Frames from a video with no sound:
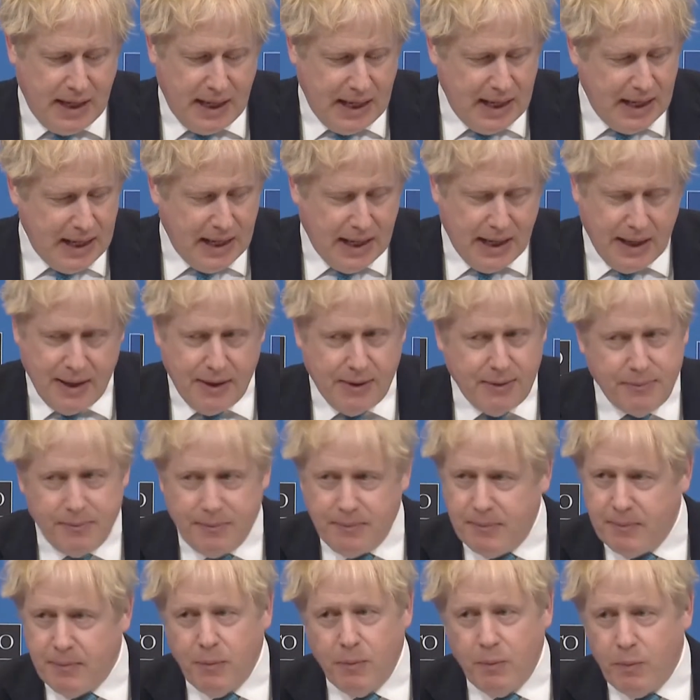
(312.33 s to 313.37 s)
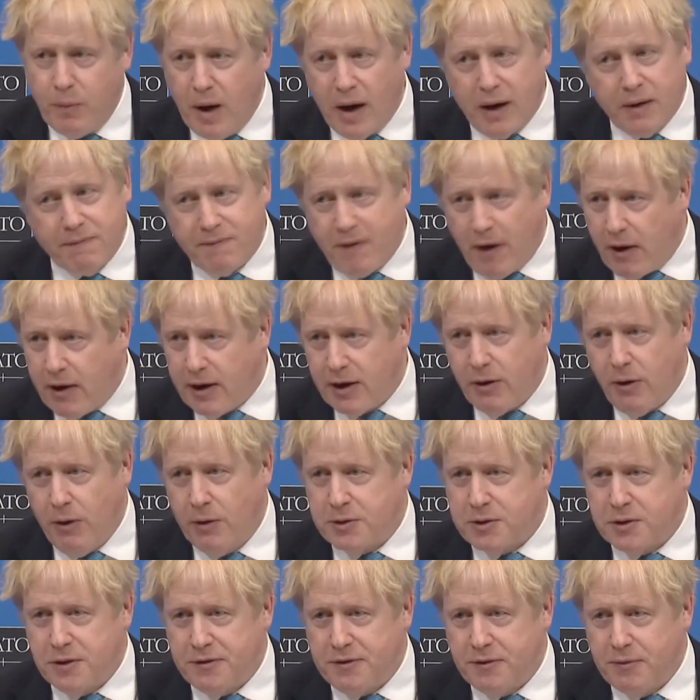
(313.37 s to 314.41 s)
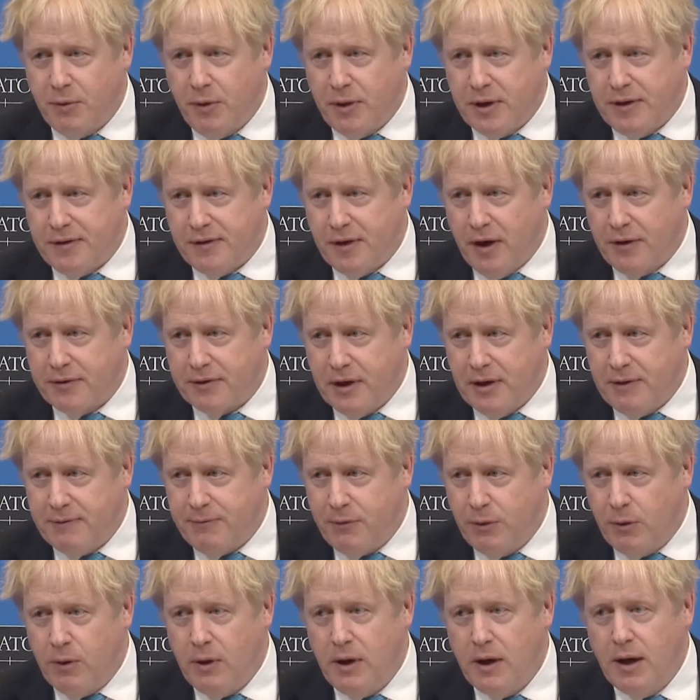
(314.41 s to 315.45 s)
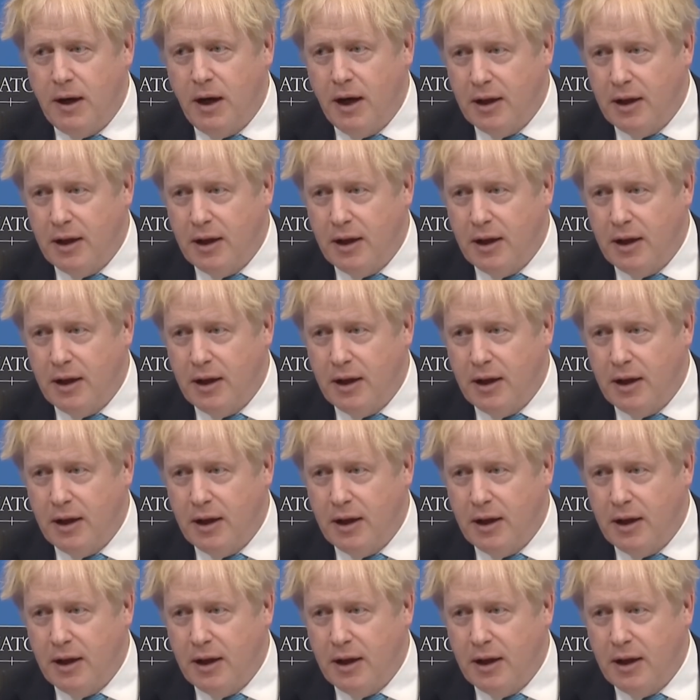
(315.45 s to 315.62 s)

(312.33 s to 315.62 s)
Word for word: Uh, we're very conscious of what he's asking for.